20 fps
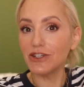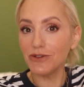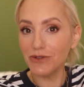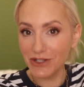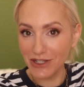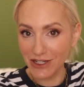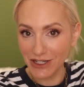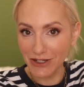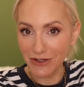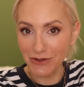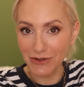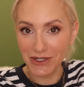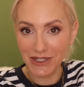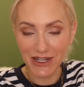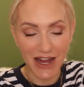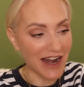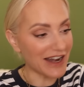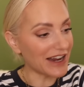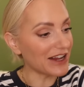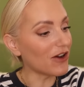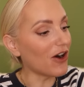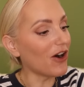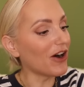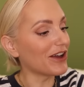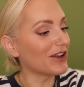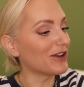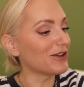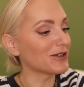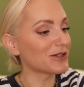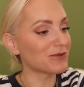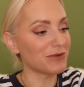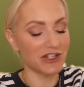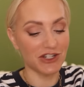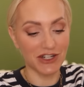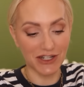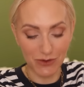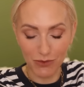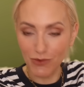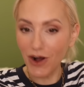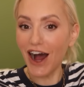used to use tanning oils,
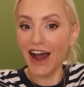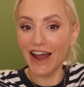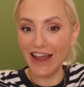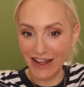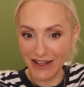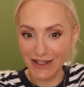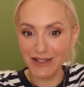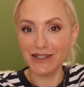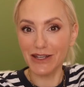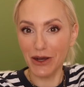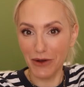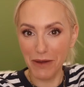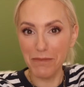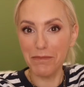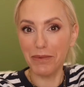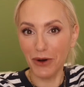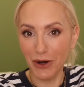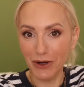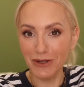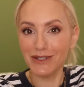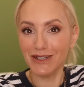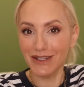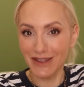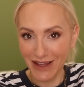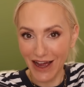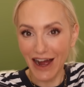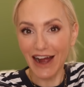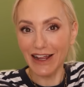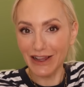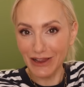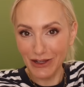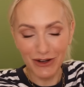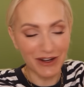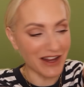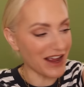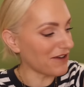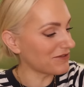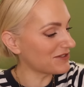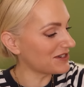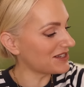which is why it's so important that I
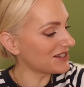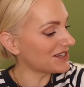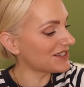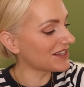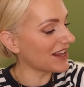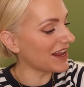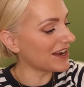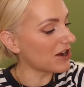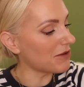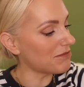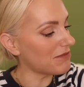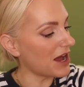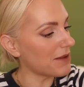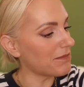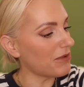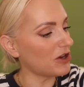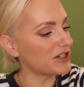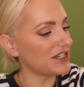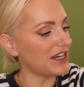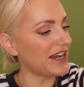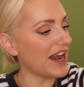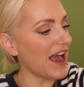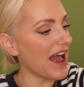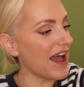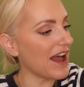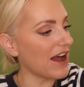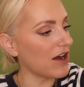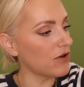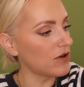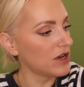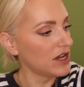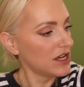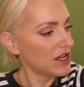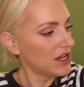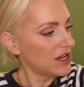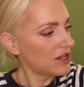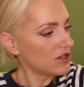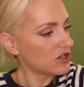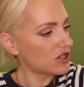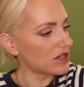look after the skin on my body now.
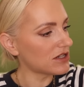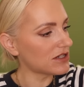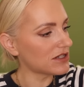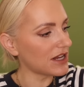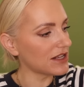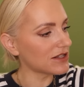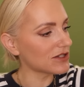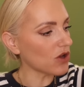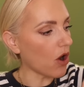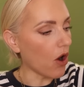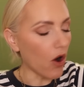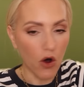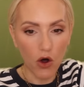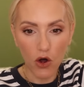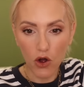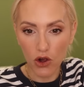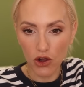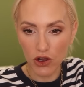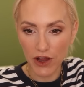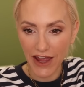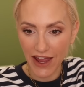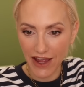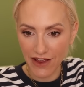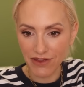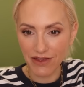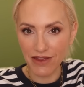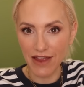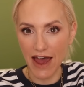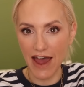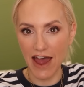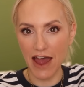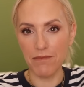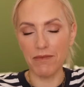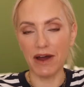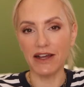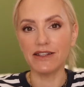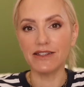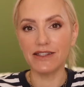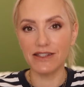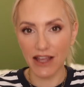Just, it's all in there.
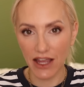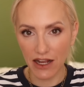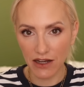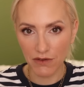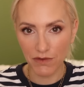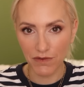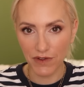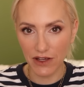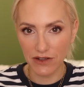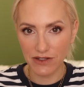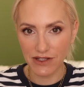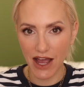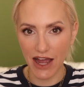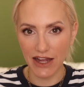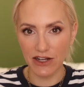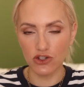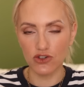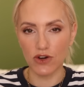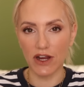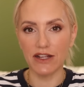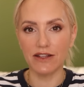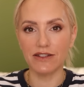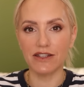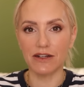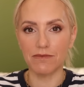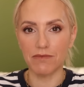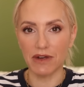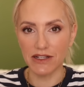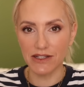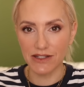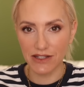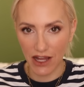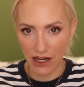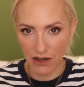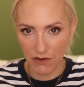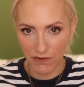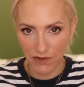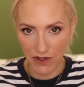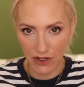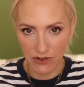My skin feels hydrated, my
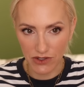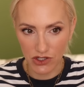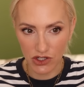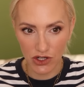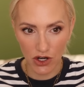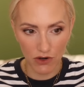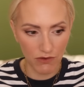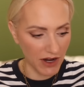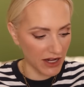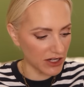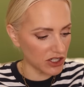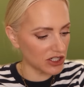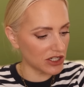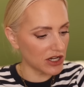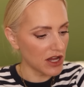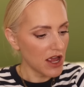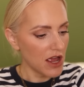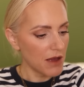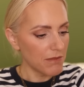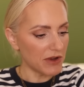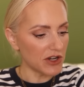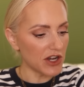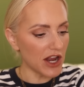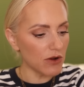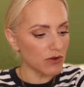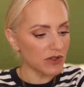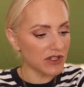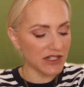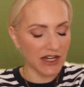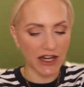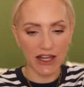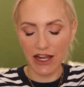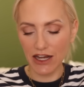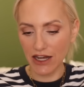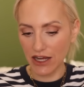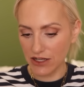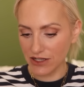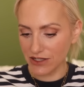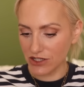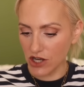skin feels nourished, but no
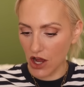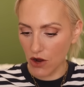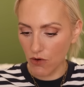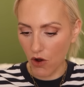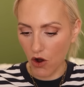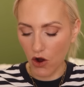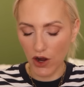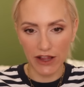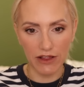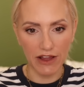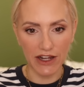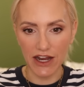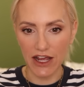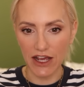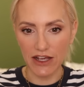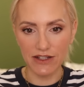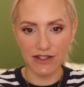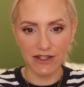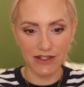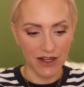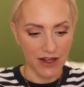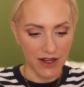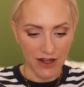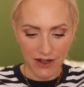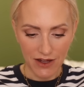stickiness, no oiliness,